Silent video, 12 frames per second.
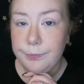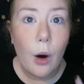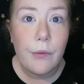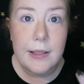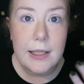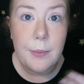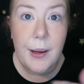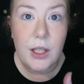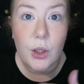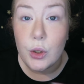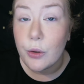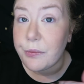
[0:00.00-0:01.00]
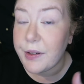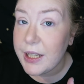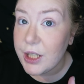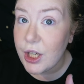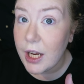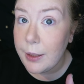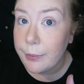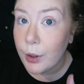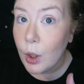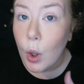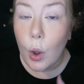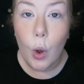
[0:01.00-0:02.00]
But obviously depending on your face shape
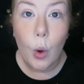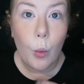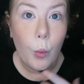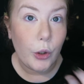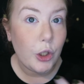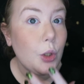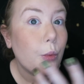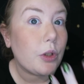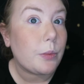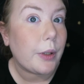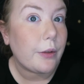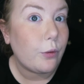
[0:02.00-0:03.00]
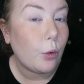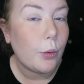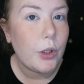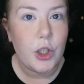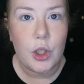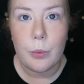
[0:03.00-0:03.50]
or what you want to bring forward,